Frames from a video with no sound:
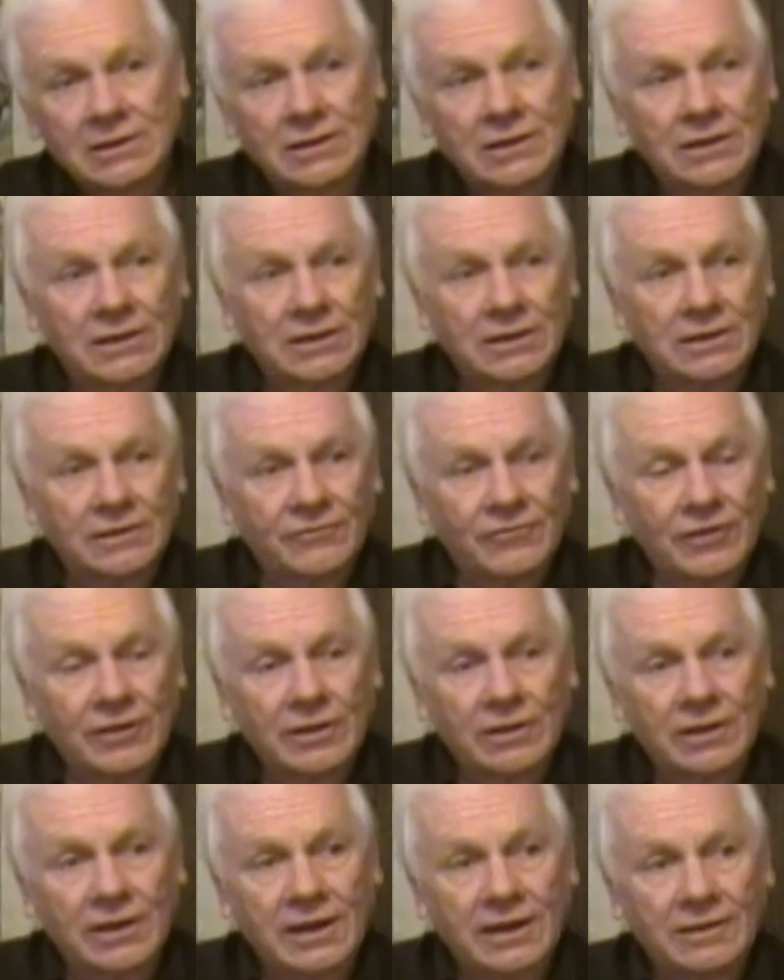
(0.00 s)
a
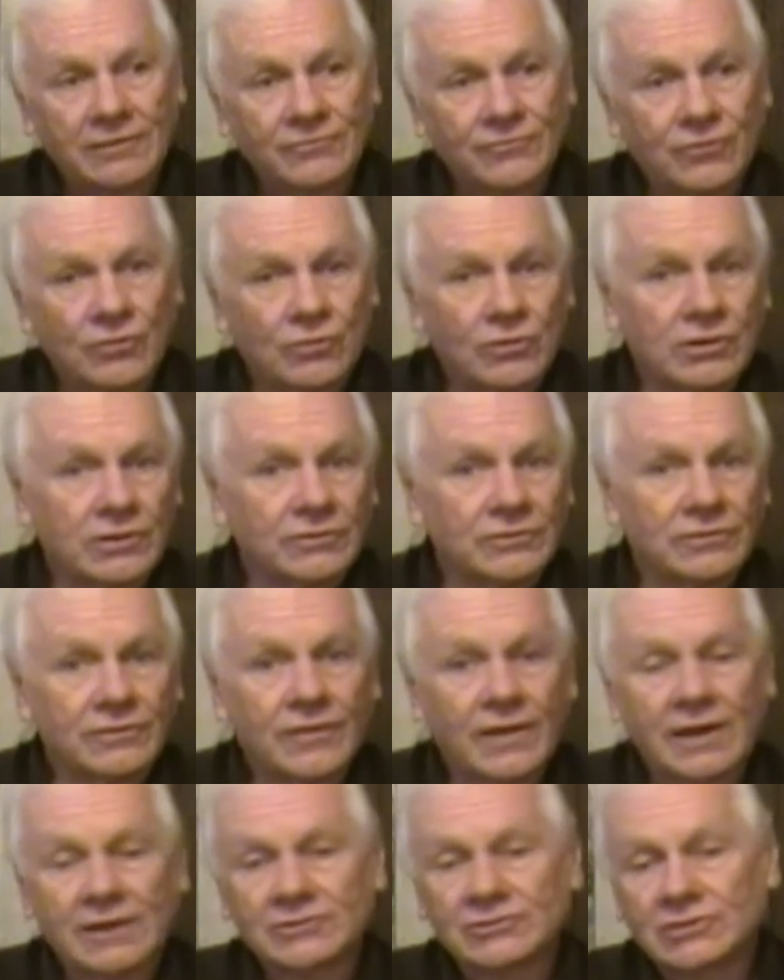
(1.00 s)
fellow had
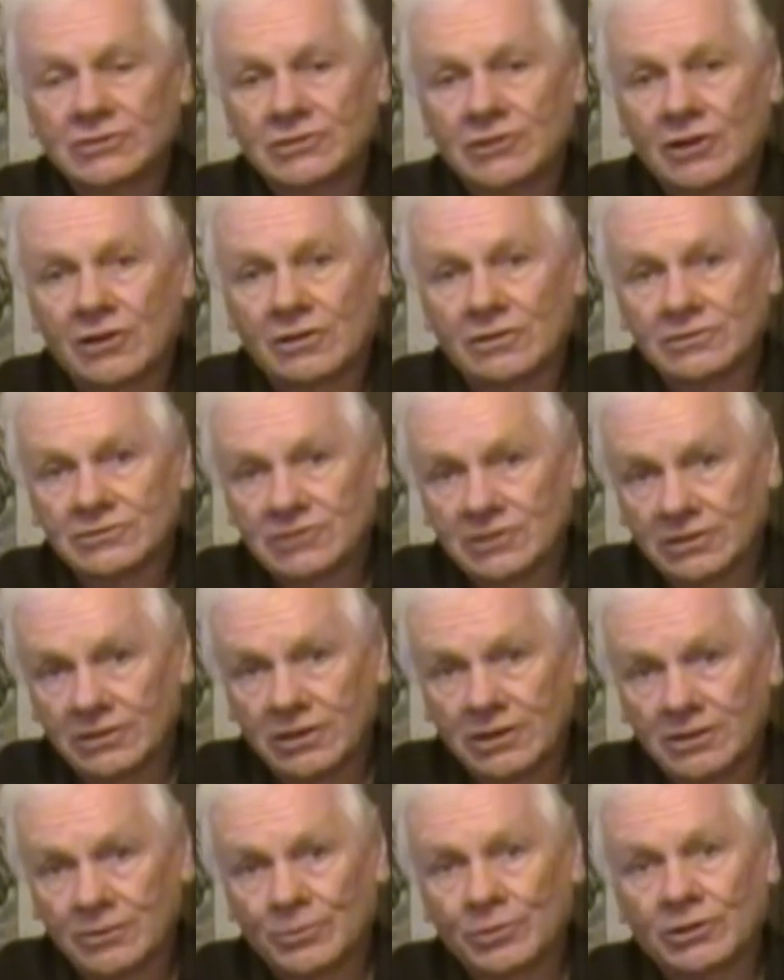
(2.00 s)
$400,000 that
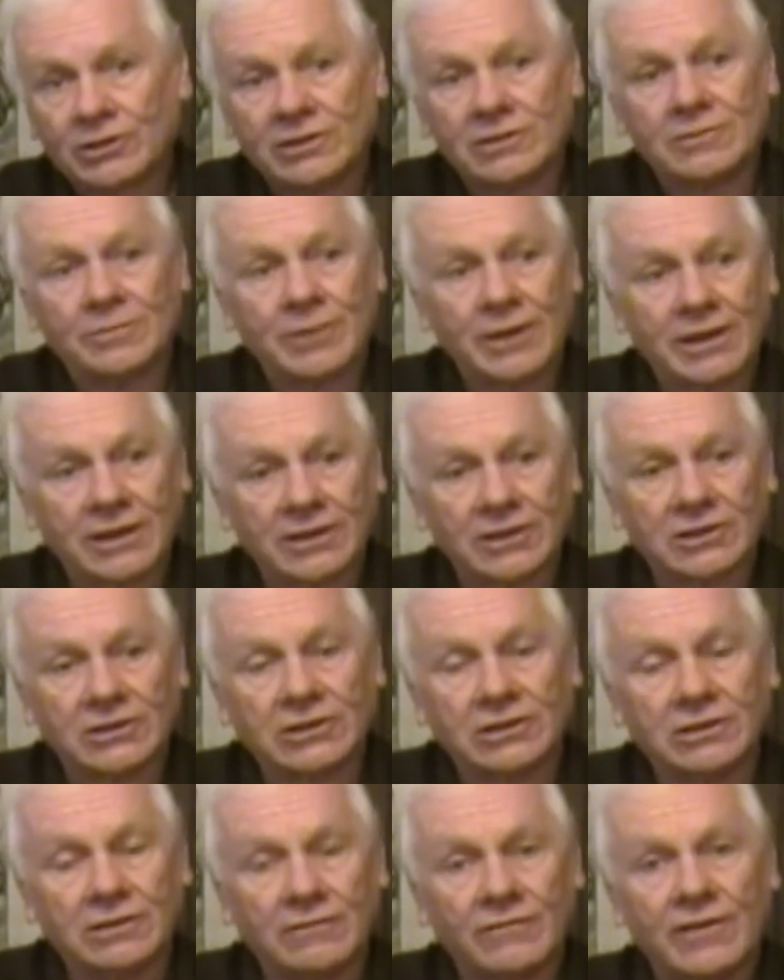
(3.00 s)
he had put in the bank and
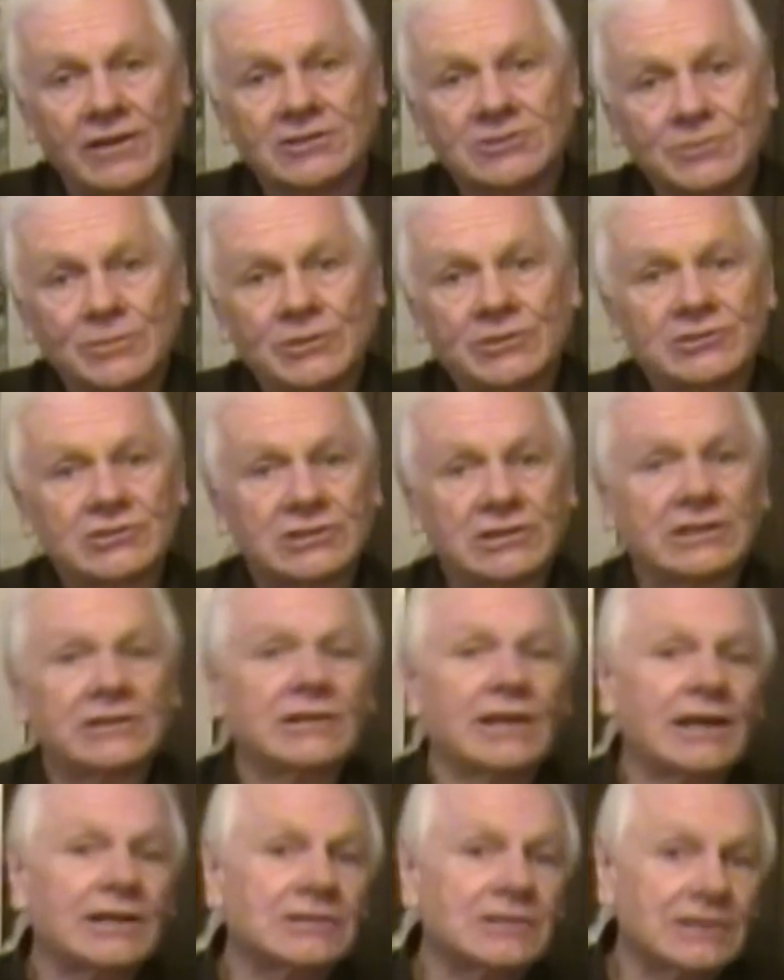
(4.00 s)
in investments. And
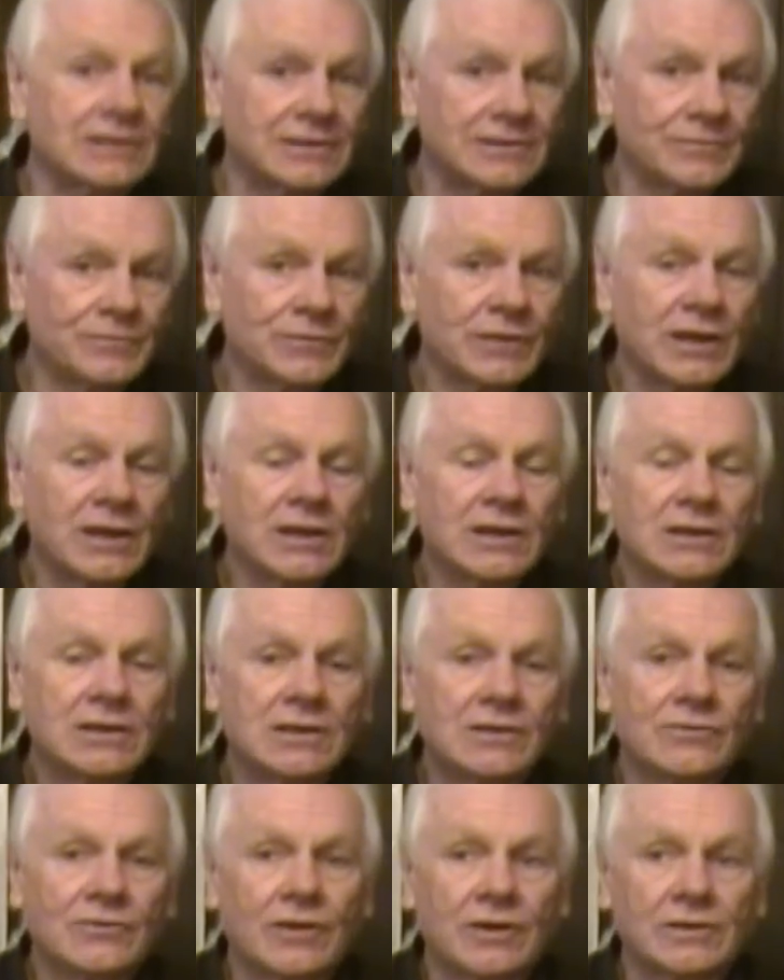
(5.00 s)
at that time,
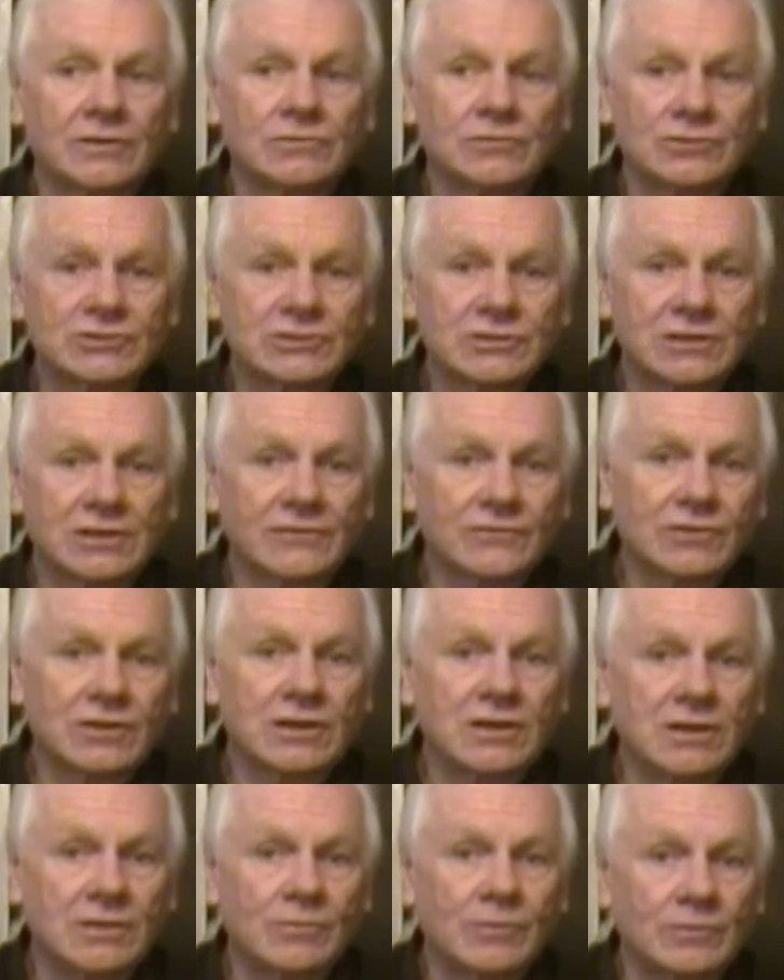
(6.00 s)
he thought it was enough to
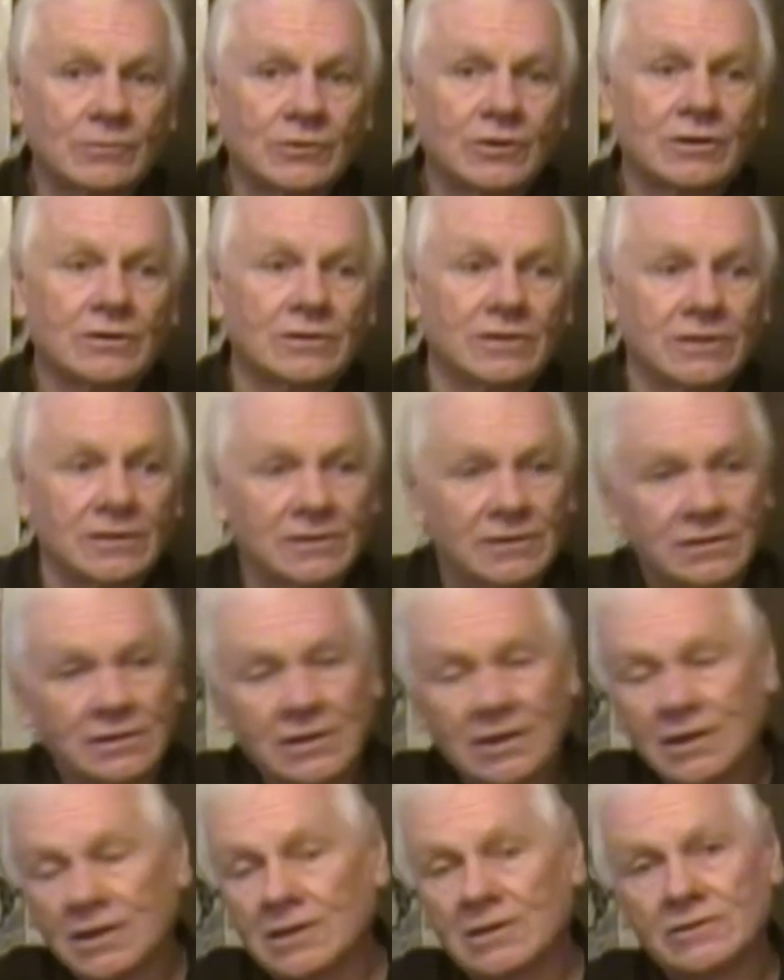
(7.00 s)
keep him going.
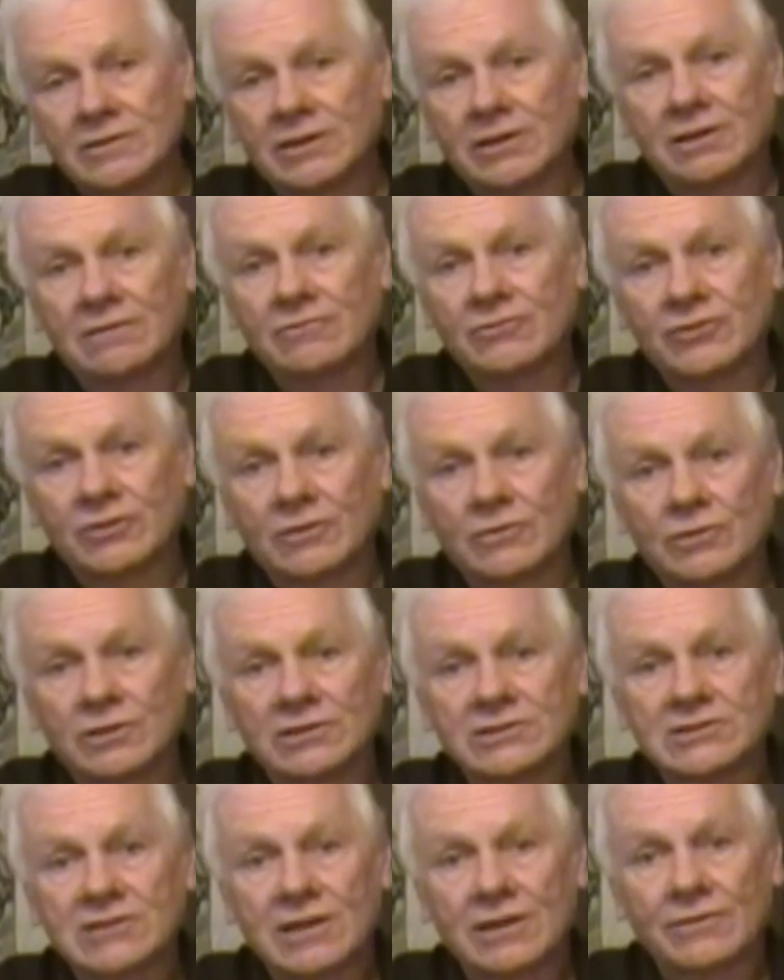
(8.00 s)
Then everything
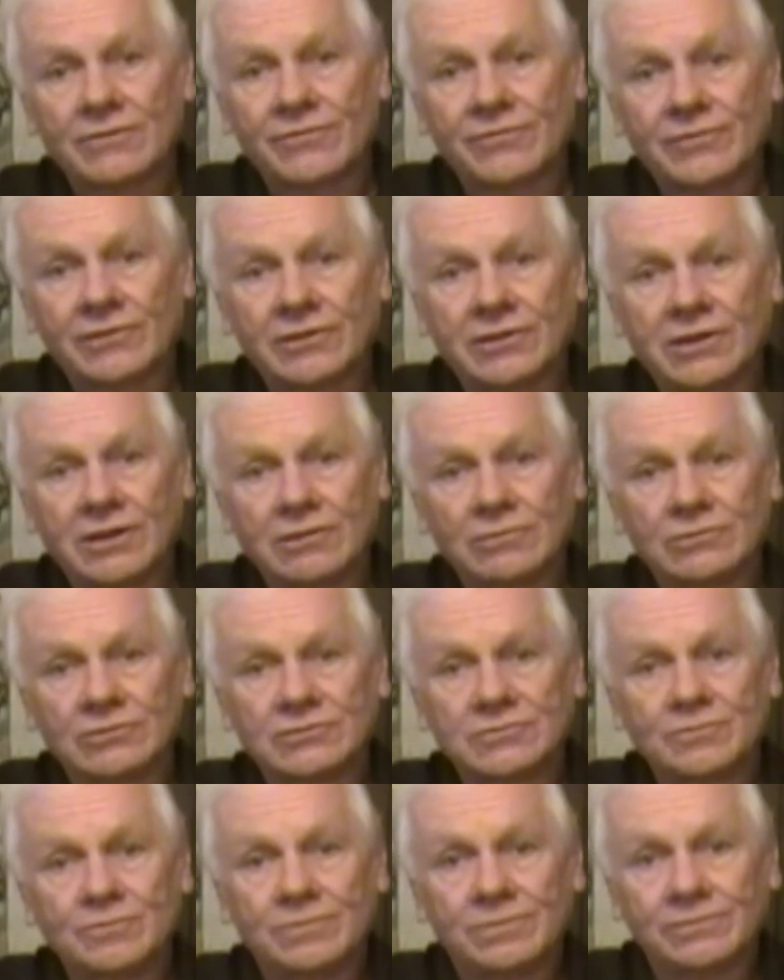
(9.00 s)
went south, and he
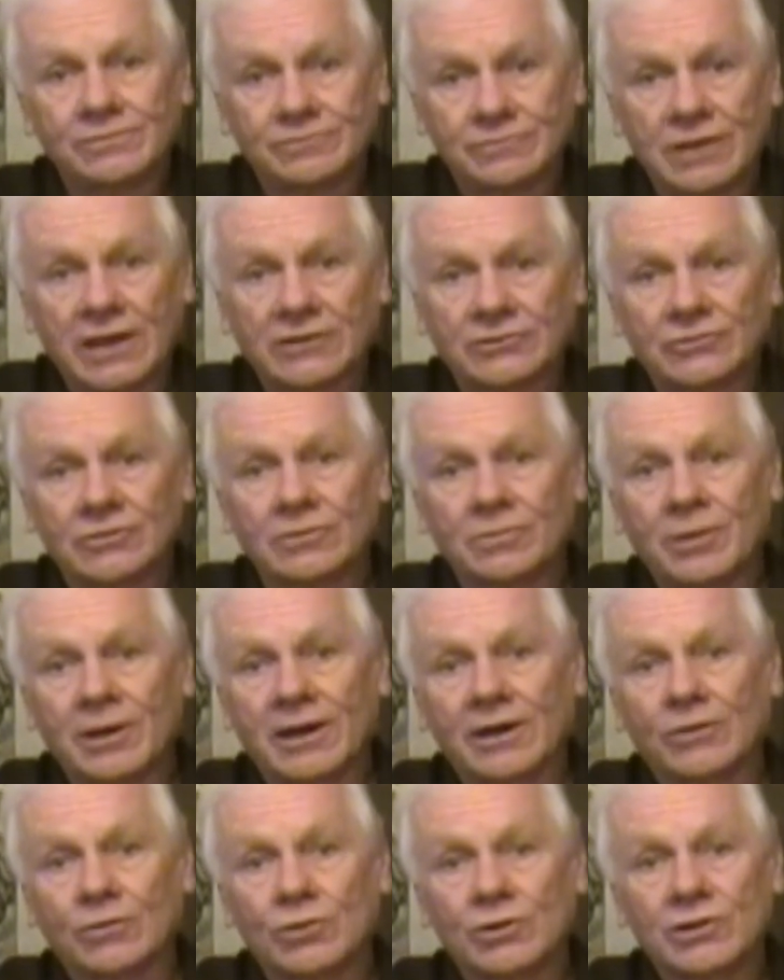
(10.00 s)
had to go
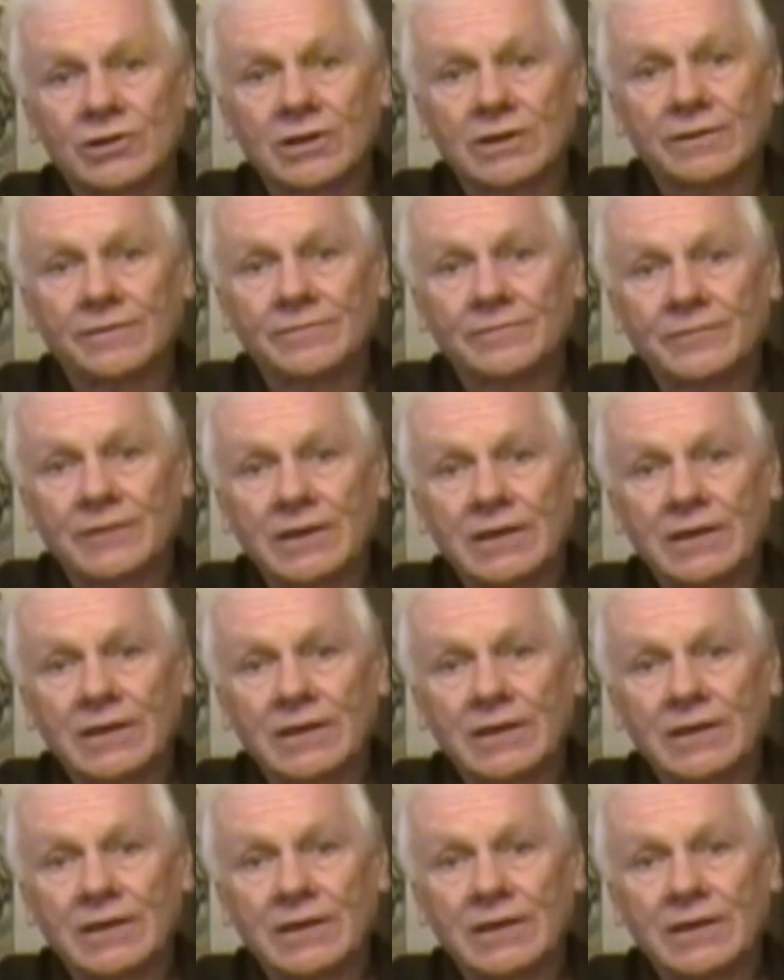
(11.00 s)
back working.